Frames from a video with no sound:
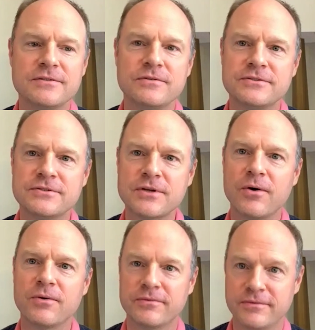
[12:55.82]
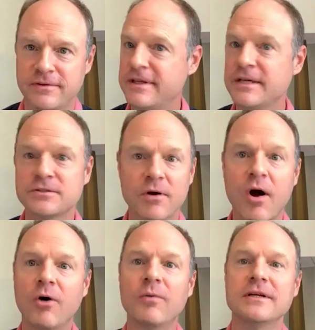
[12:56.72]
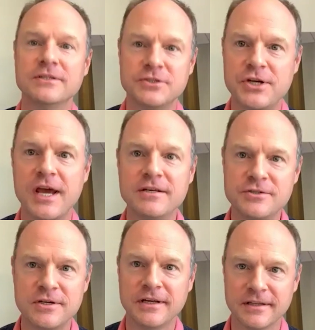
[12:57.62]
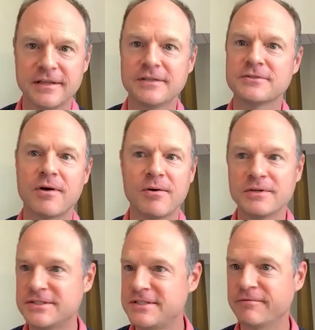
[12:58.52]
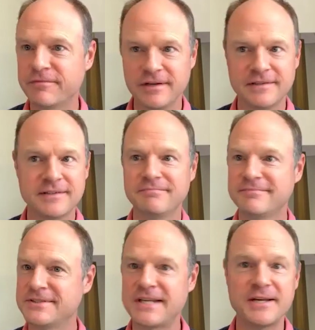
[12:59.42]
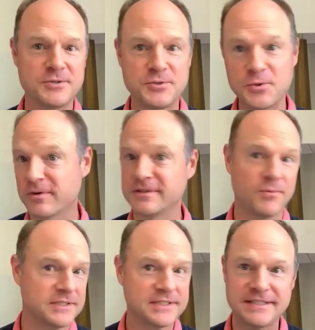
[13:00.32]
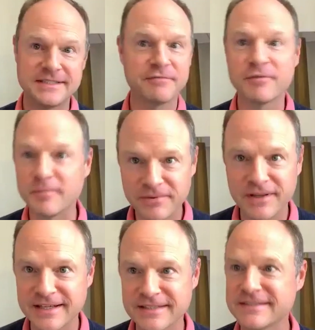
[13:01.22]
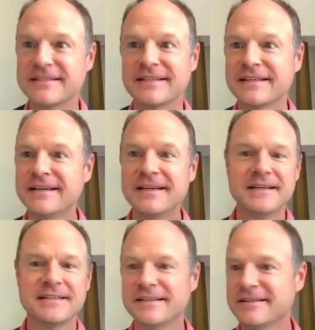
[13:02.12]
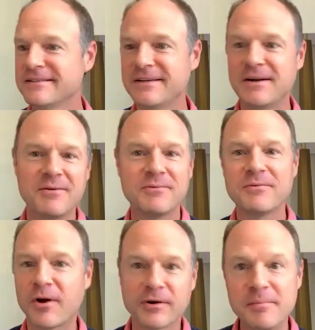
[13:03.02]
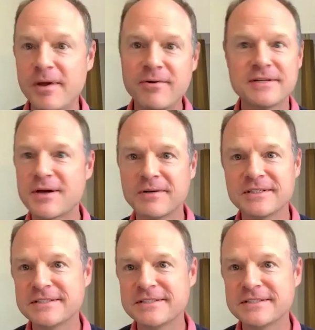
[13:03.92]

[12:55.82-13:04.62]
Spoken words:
so things are always changing. Things are always different. The stage door is always in a different place. The you know, our commute is always